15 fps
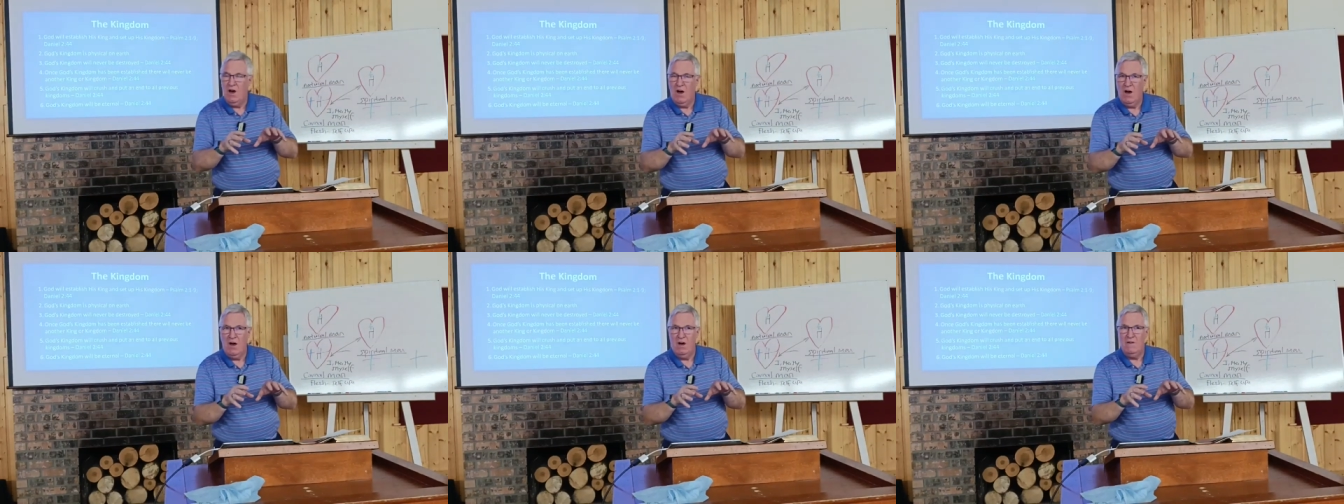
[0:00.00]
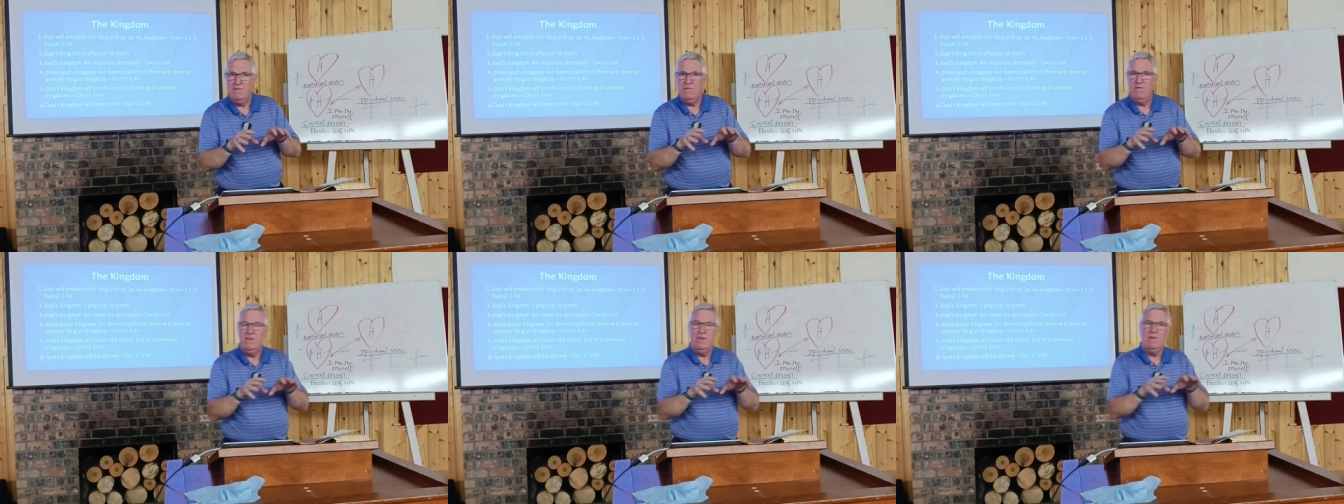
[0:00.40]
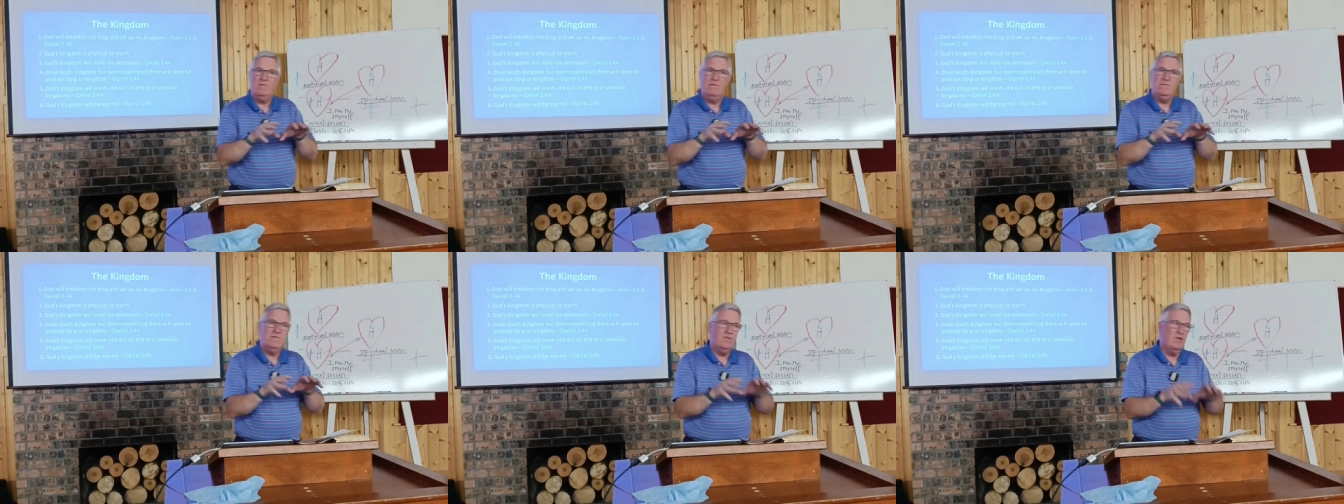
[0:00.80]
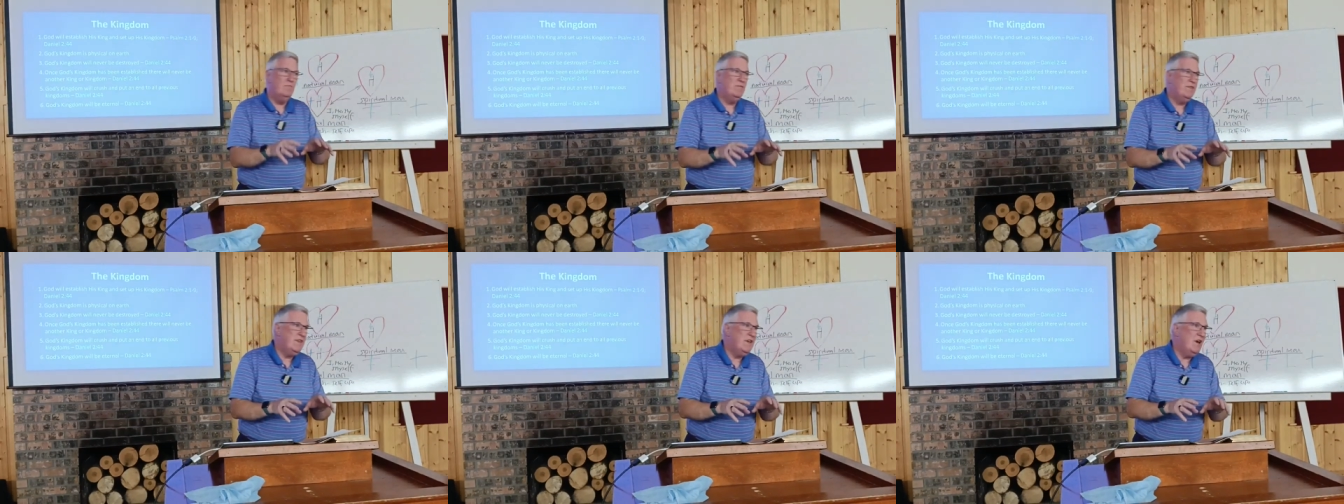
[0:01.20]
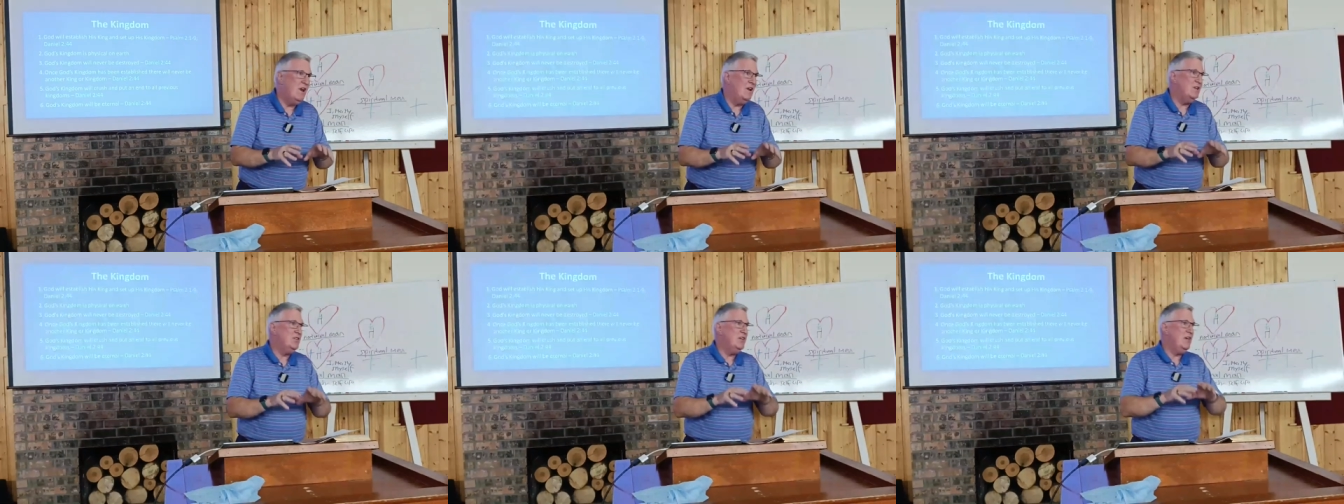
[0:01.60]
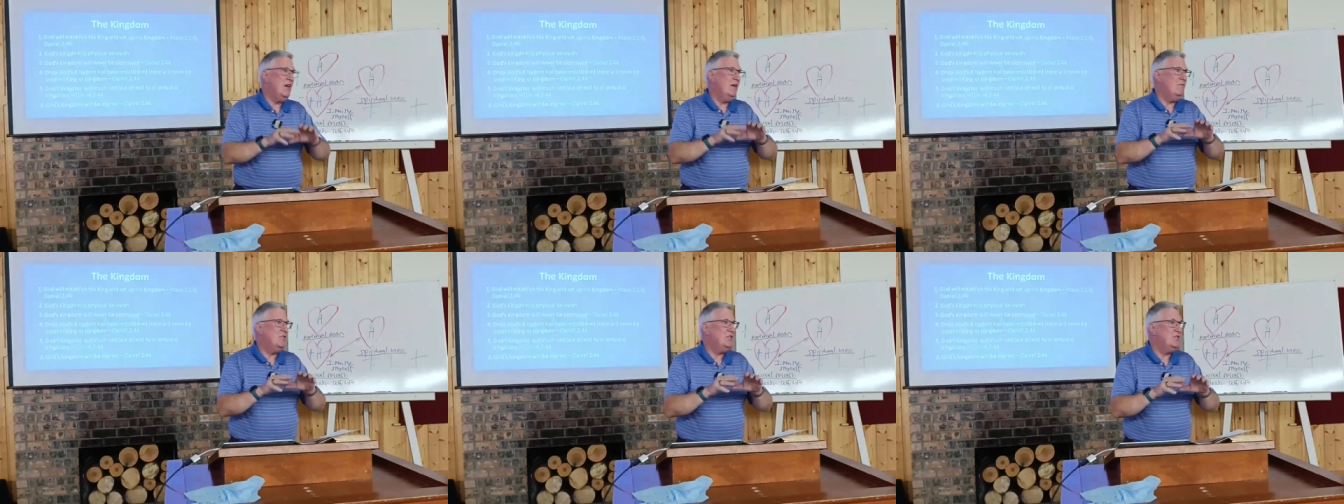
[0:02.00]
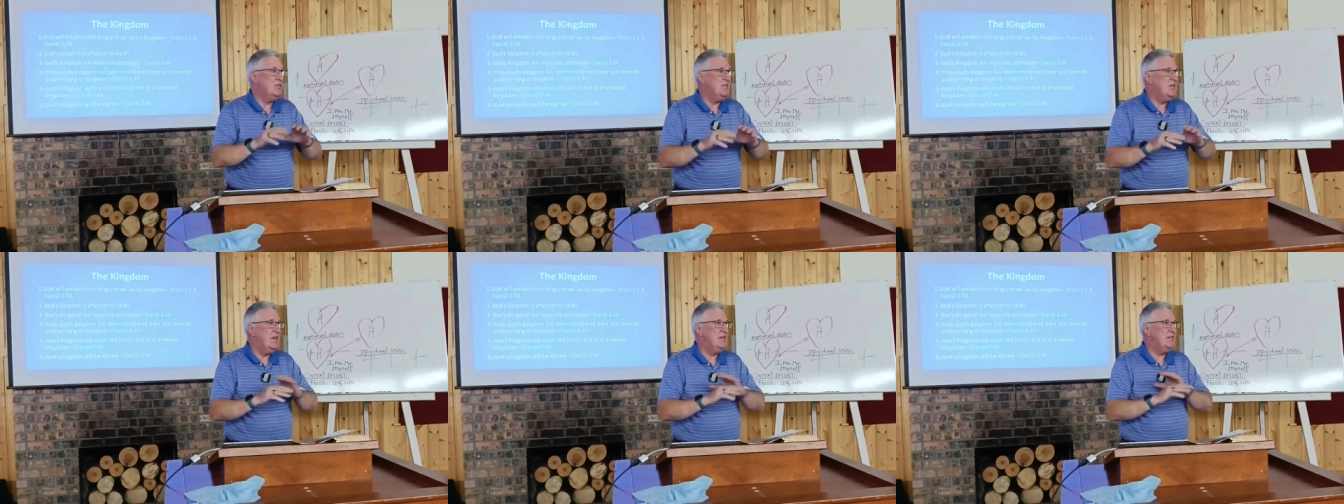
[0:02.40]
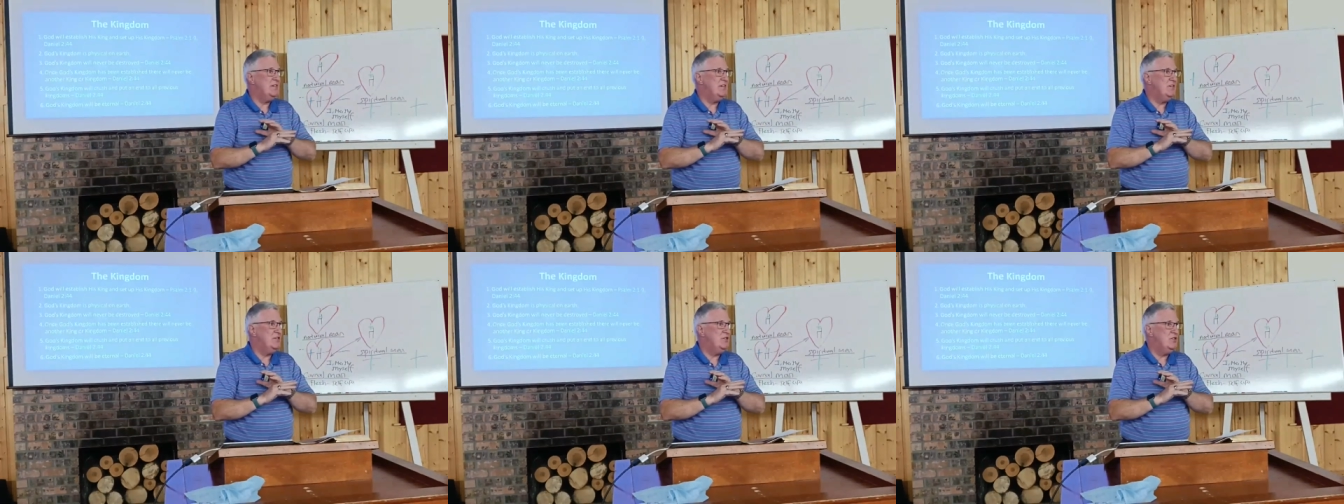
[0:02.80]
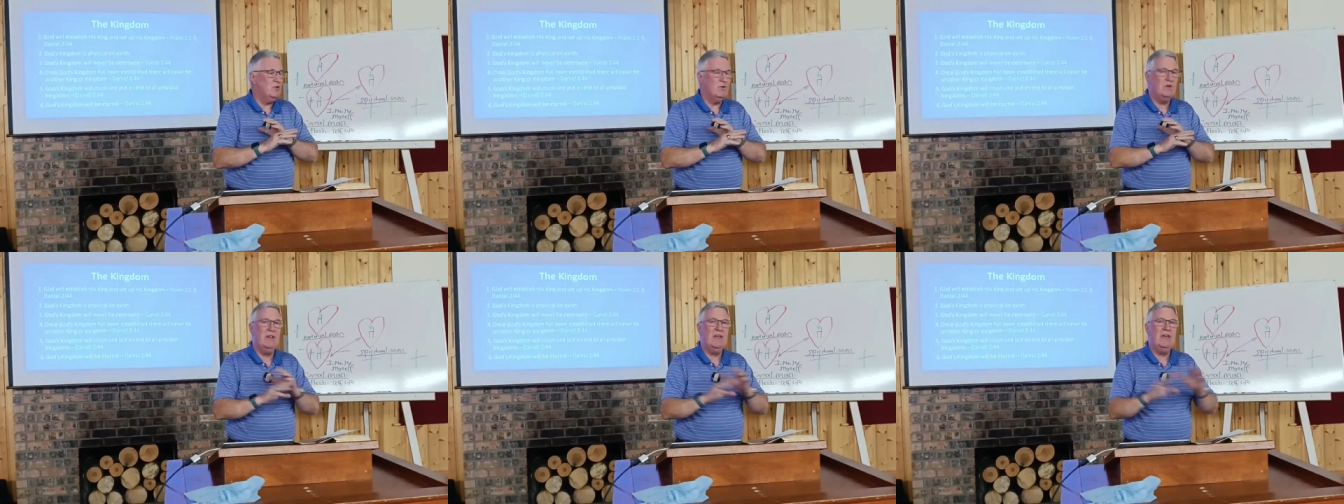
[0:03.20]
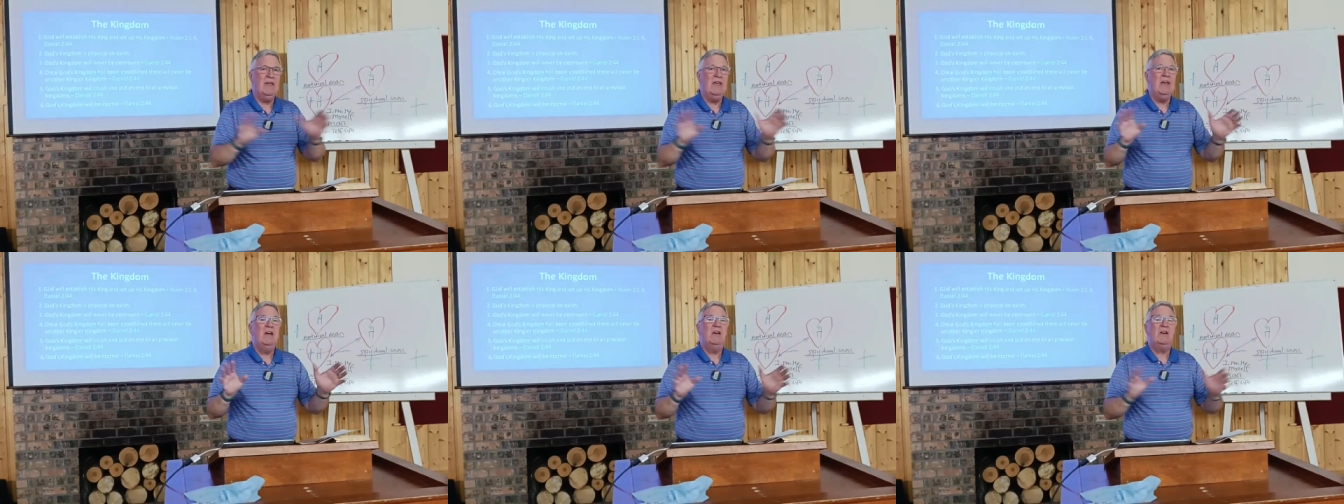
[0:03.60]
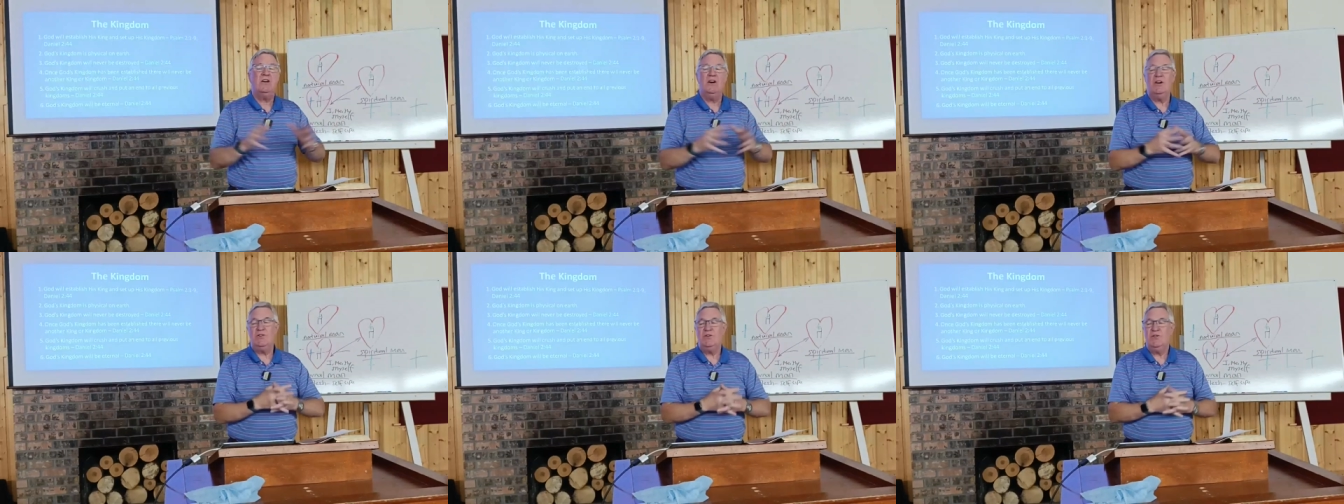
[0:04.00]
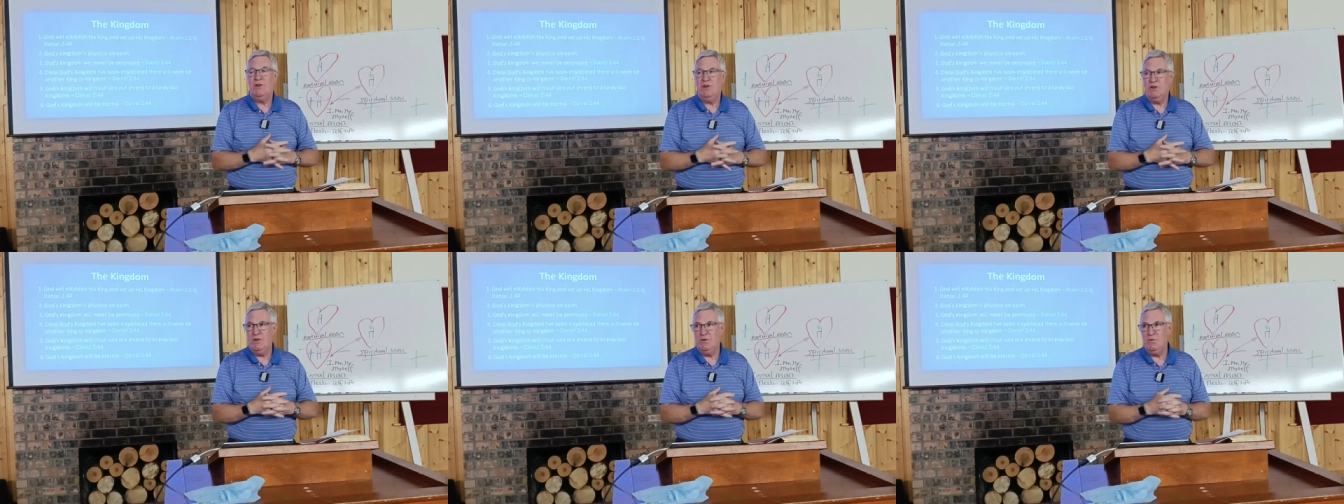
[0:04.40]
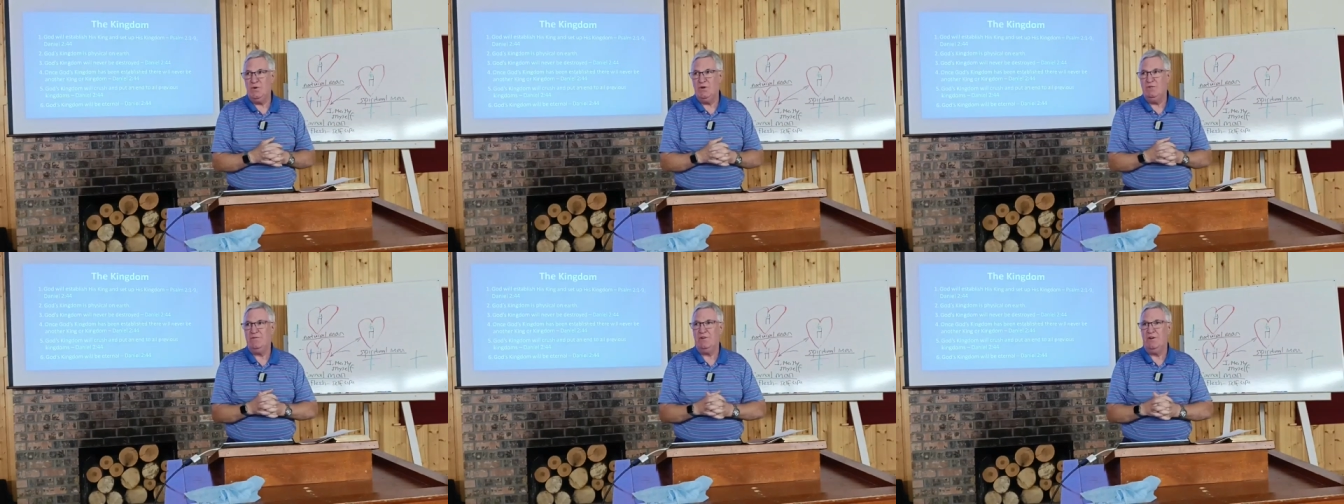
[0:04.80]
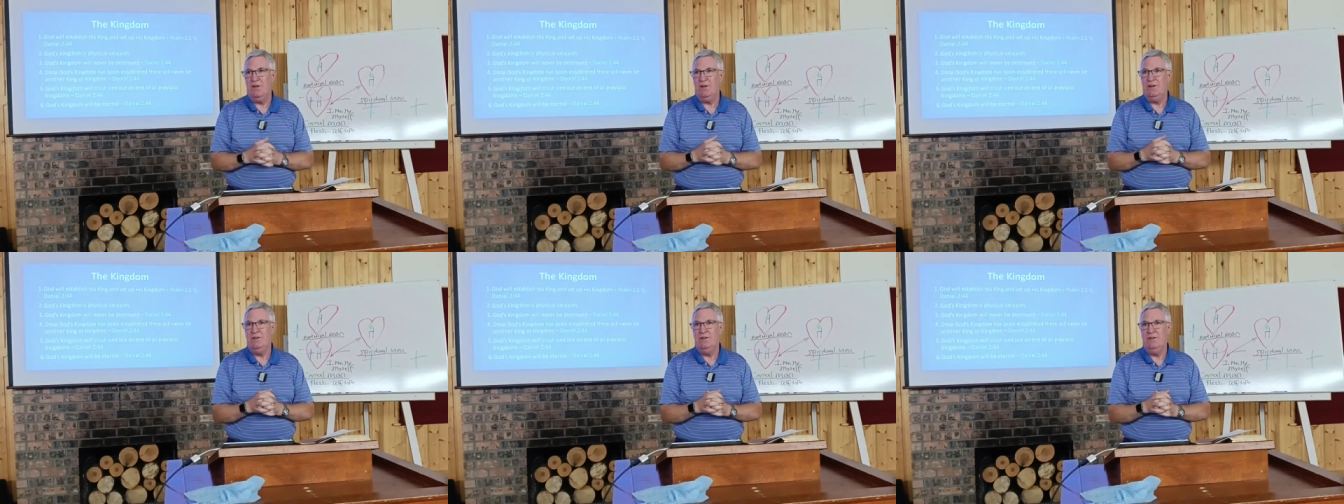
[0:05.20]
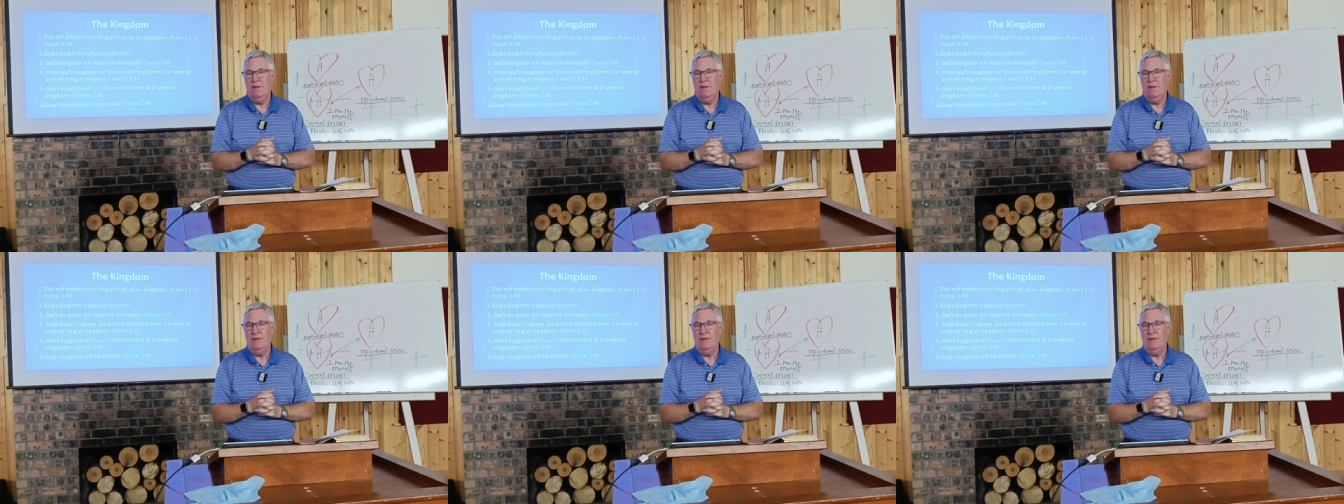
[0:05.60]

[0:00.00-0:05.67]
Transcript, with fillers: of Reformed theology, I would suggest, is totally contrary to the Word of God.